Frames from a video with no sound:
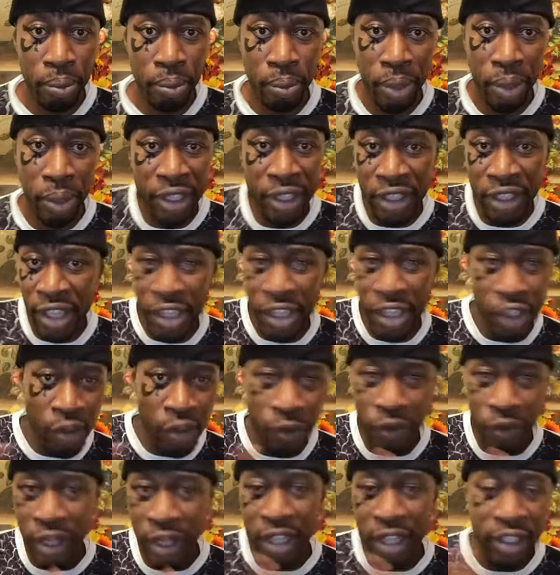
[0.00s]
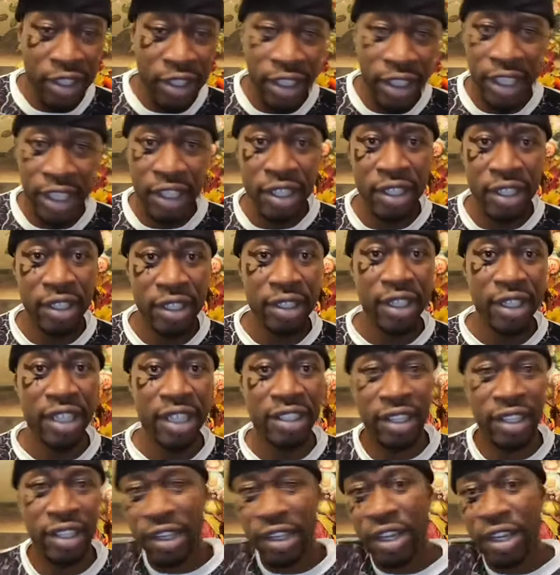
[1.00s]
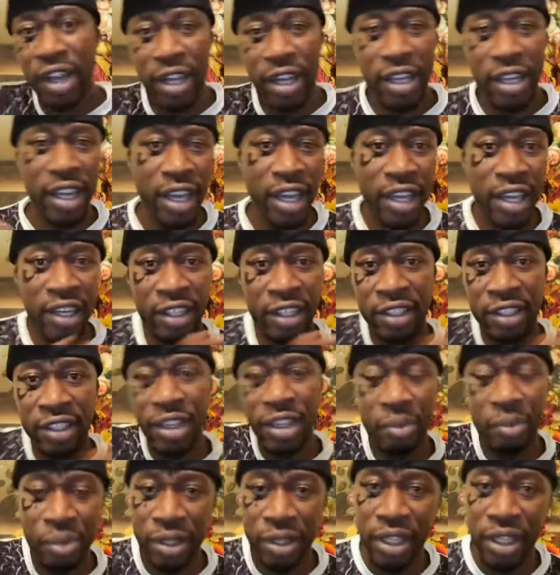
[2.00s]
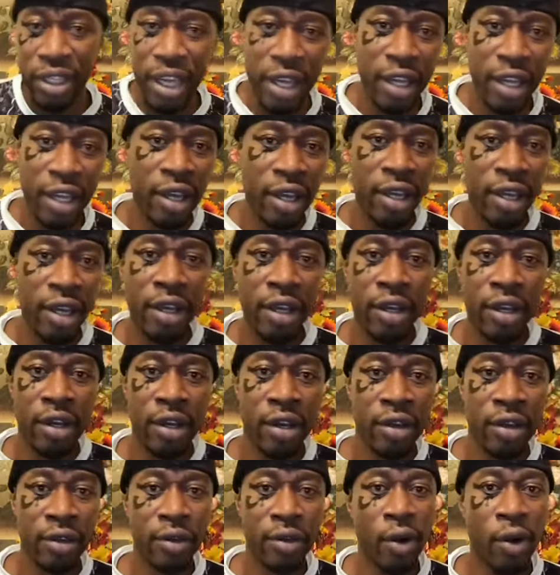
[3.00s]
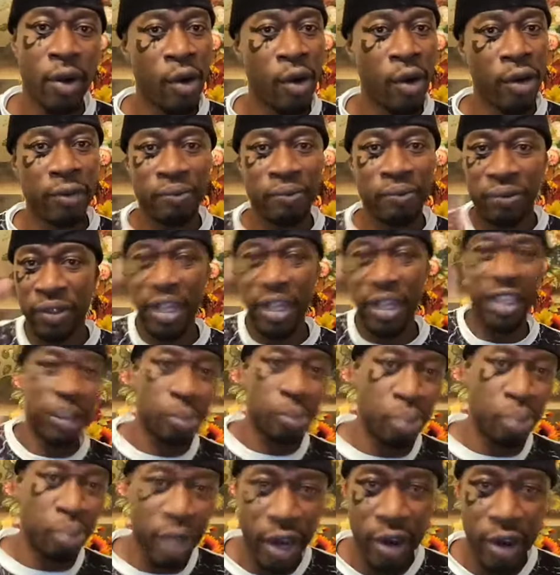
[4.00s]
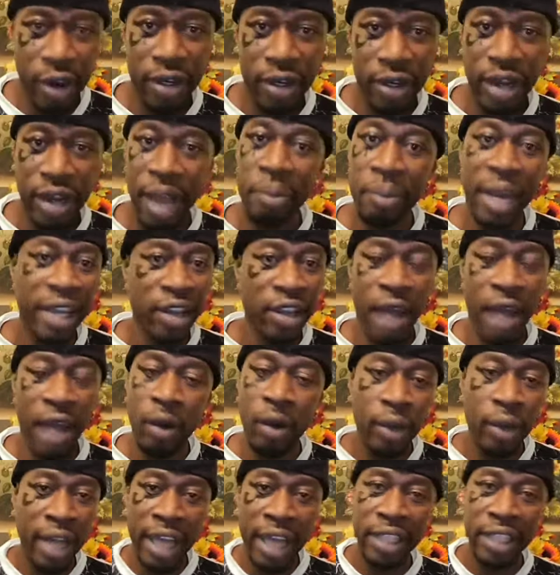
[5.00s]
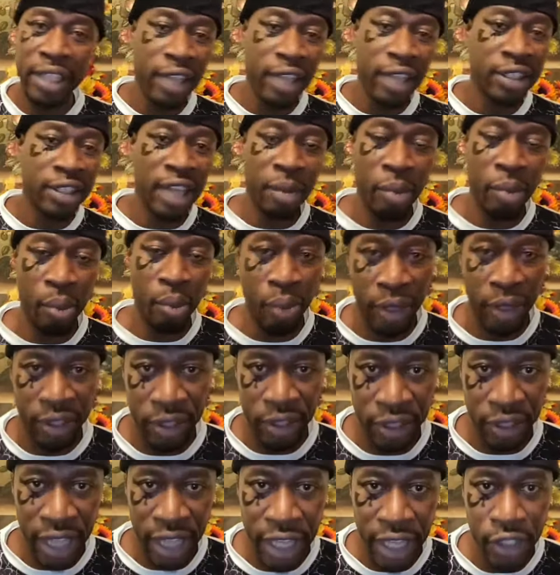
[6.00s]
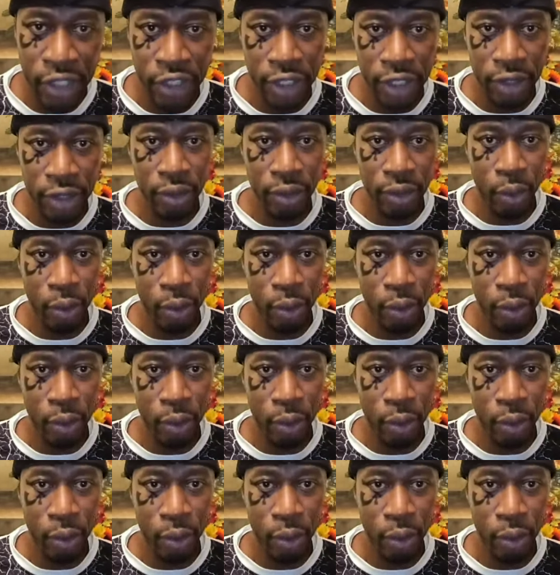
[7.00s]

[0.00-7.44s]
because intravenously there's a cut here and a snippet there, or it's blurred. I'm like, yo, I don't like that type of presentation.